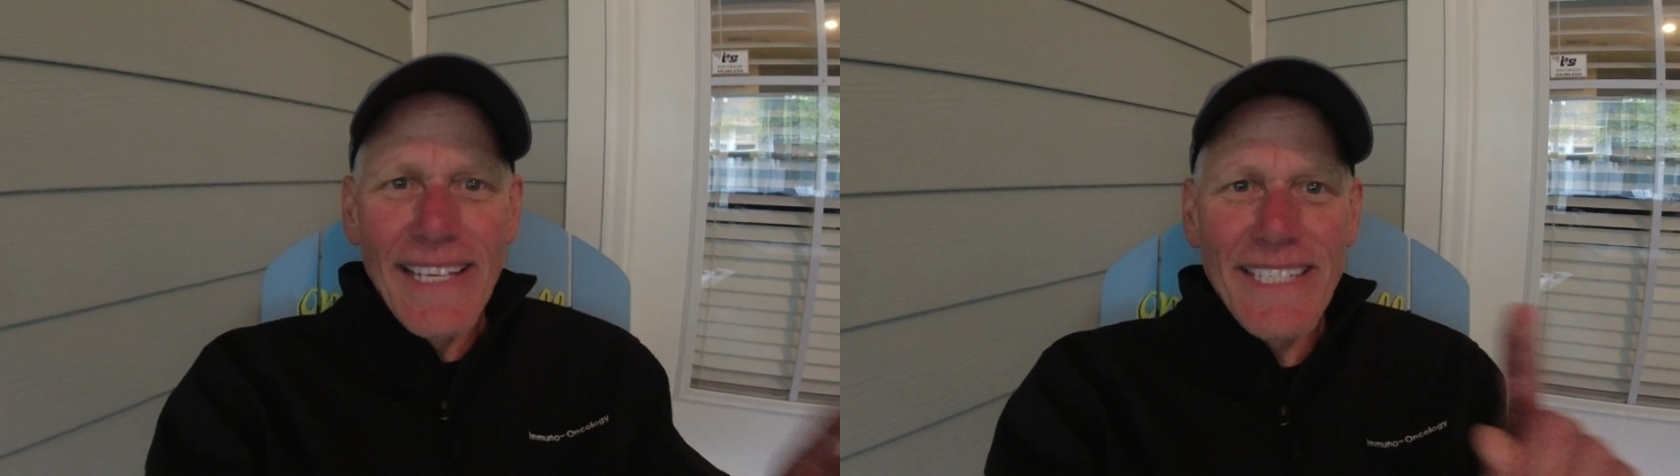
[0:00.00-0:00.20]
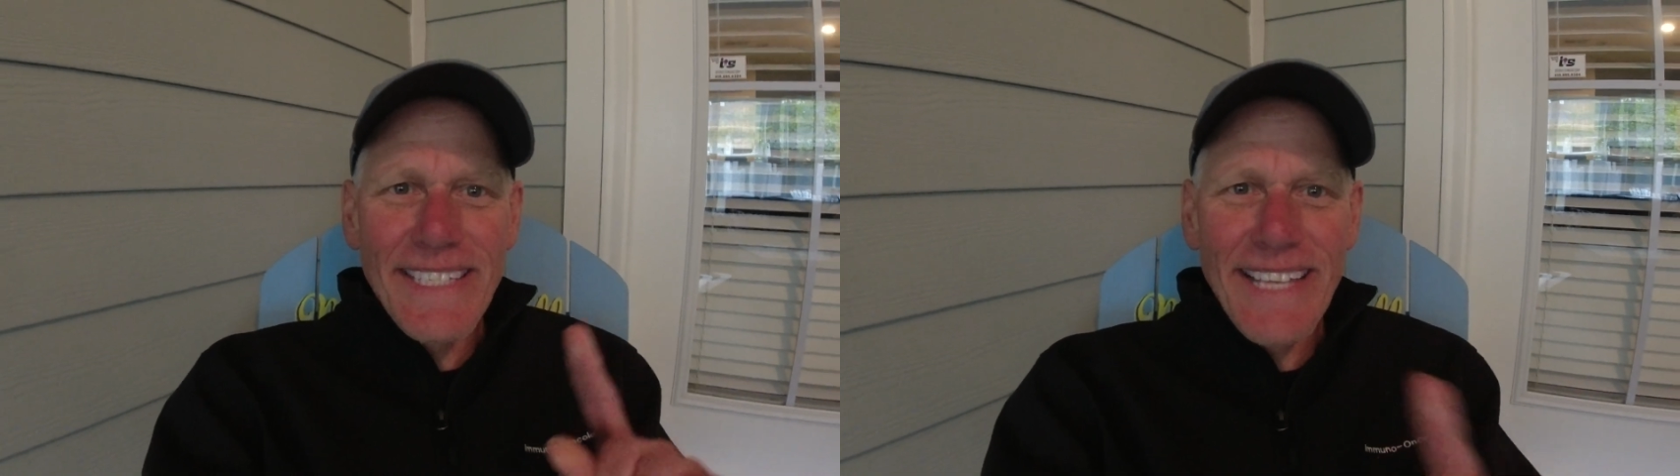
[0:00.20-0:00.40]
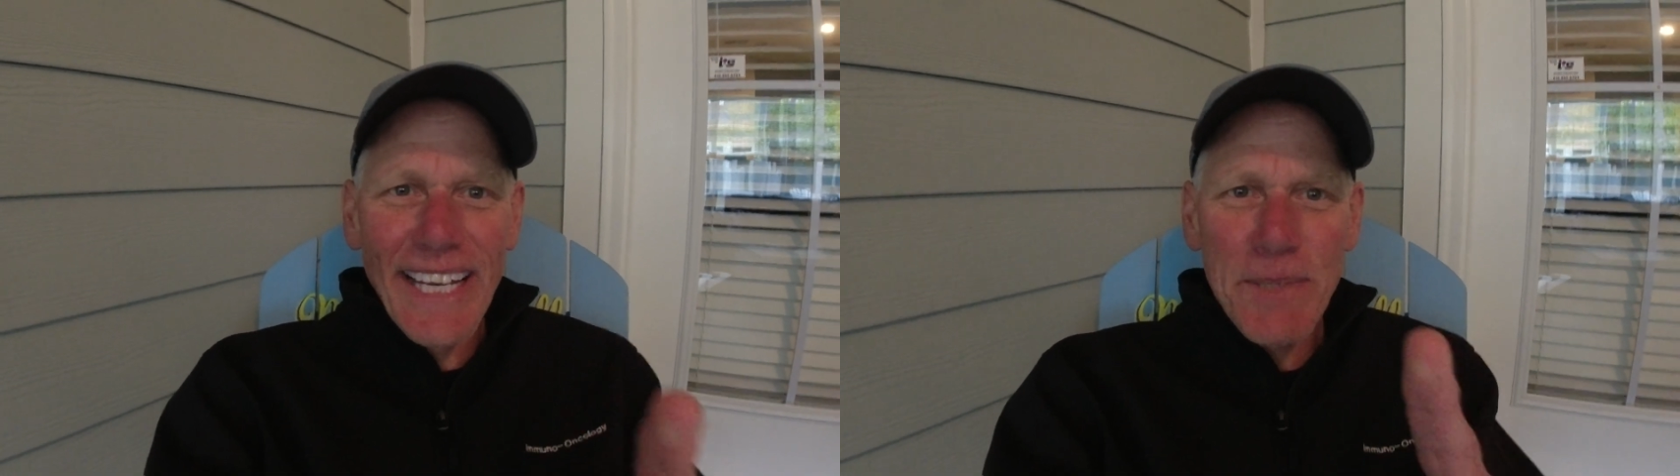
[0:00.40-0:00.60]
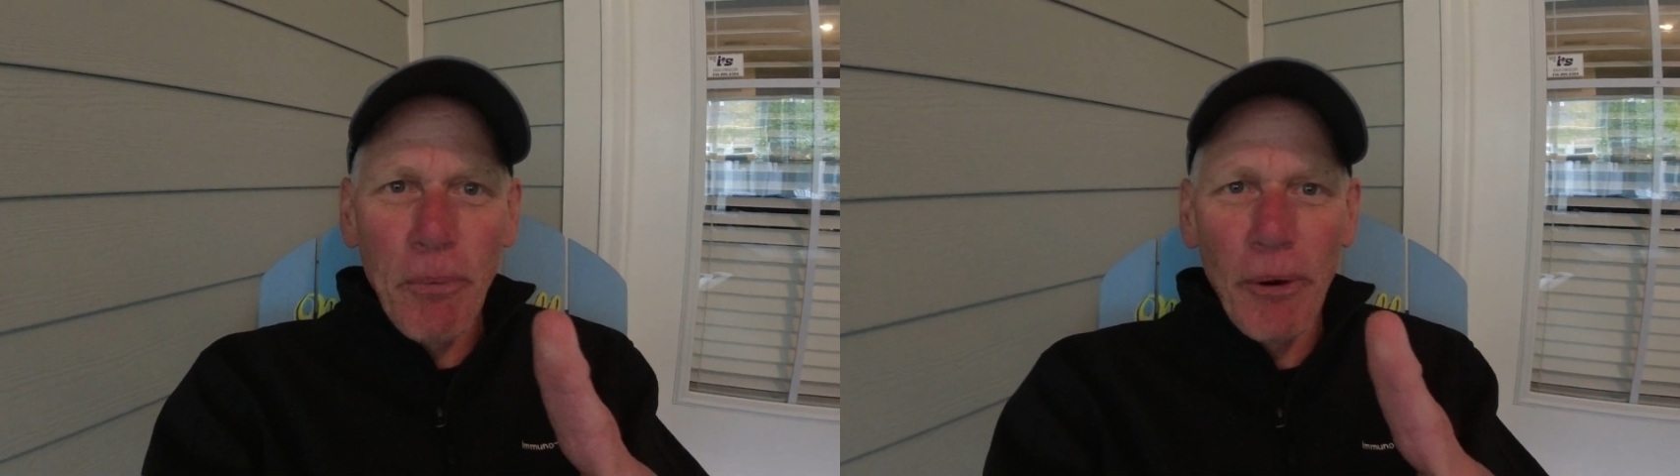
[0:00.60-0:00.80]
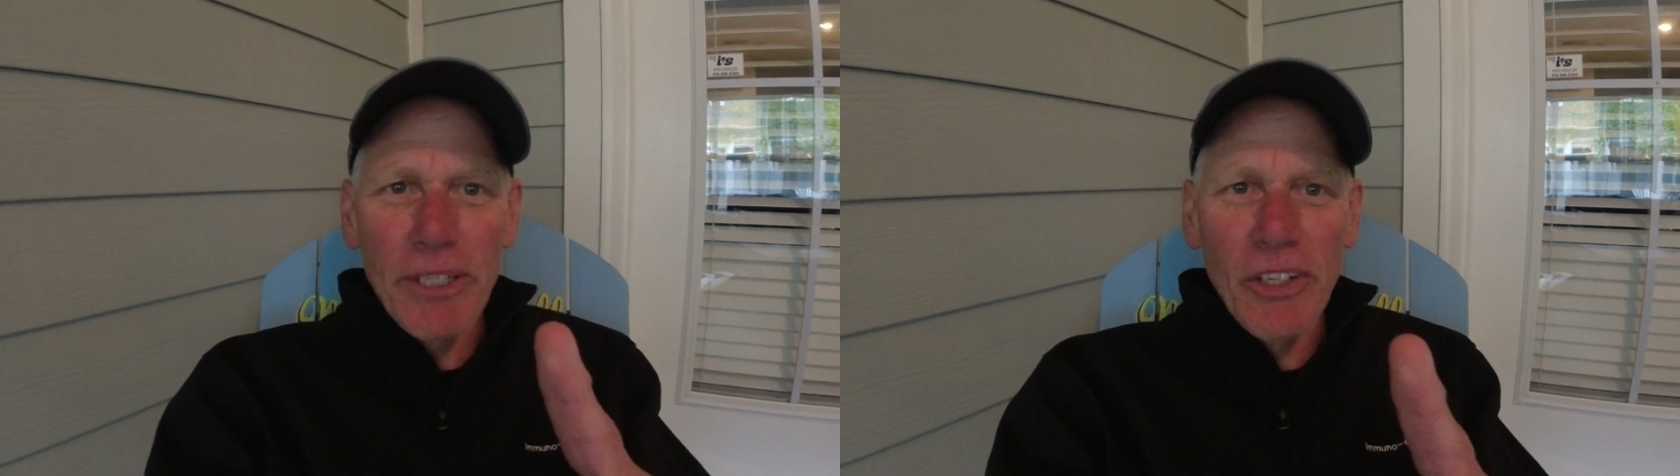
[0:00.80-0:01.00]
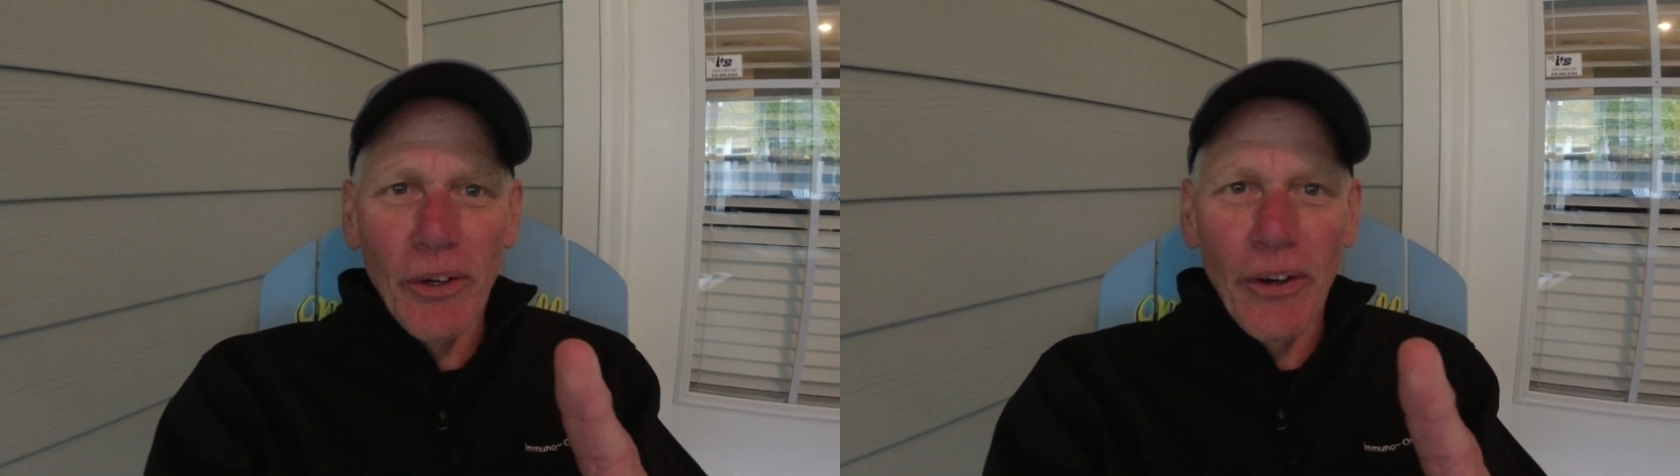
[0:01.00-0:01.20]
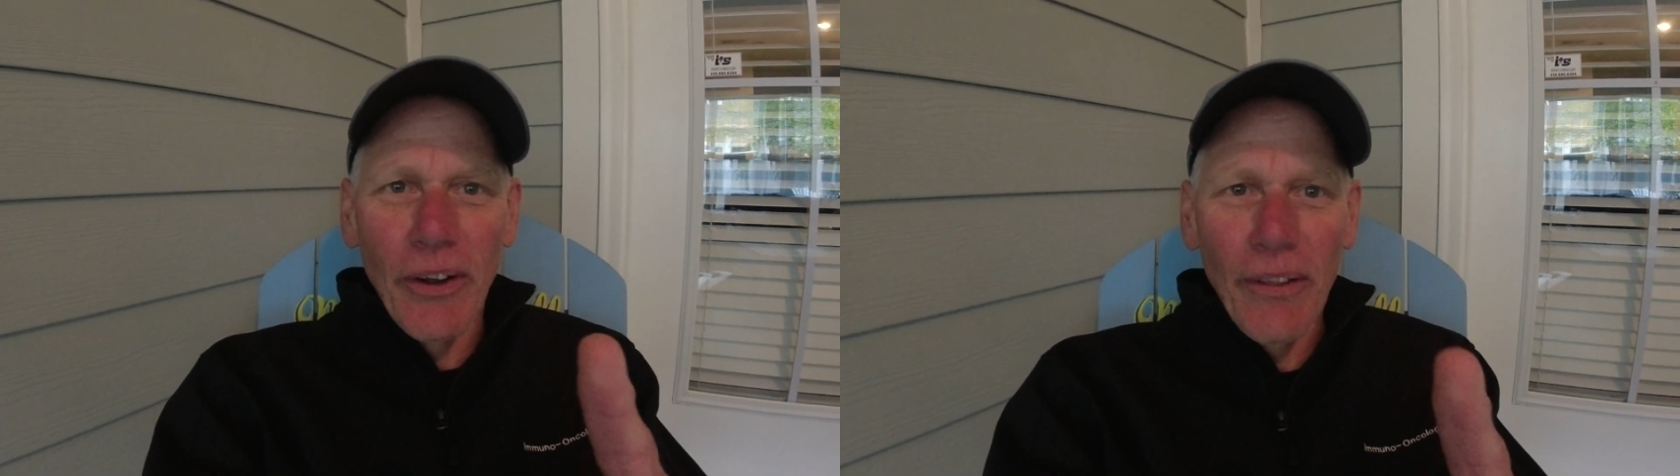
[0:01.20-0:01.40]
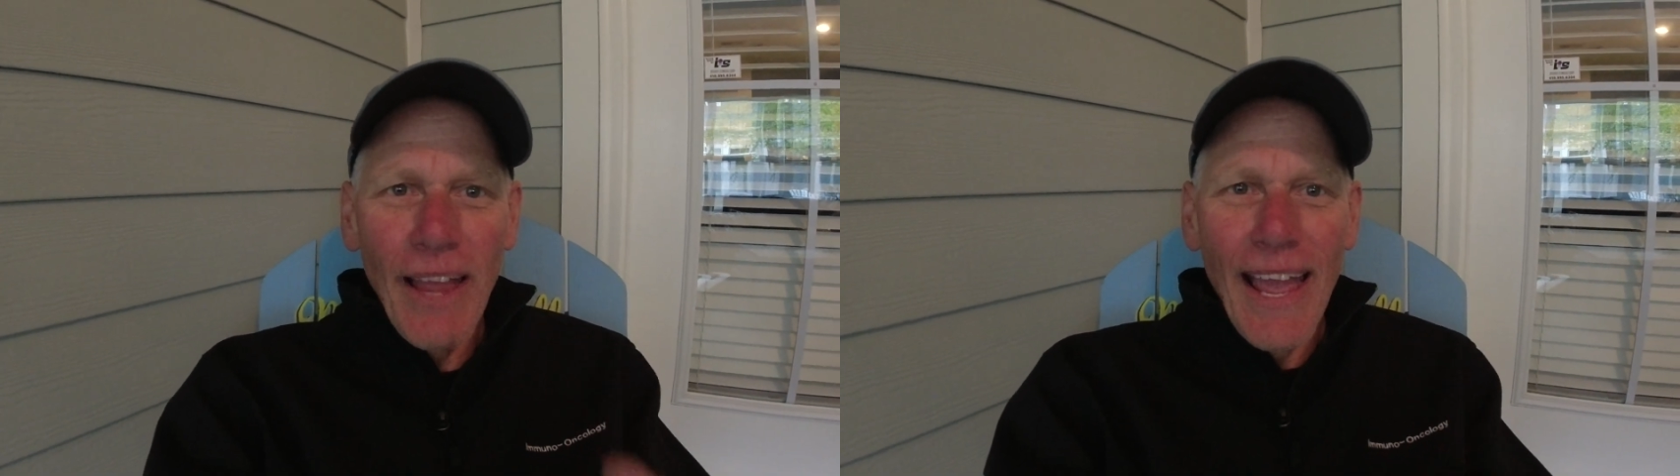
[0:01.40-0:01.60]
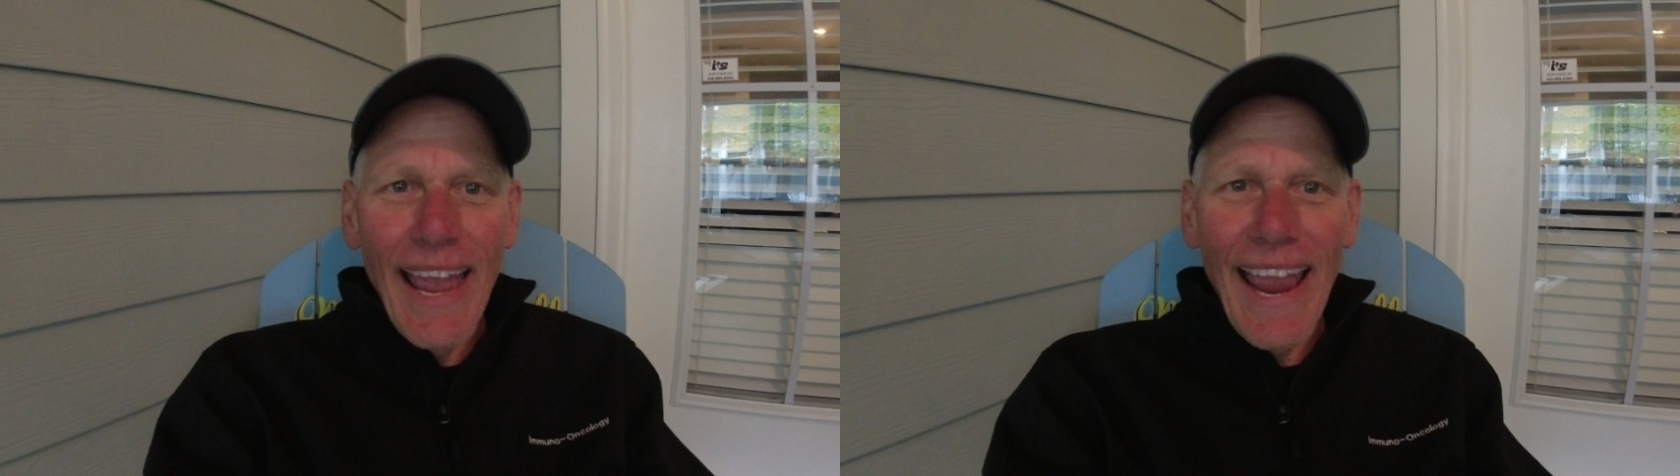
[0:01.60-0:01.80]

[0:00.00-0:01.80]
StickSport Girl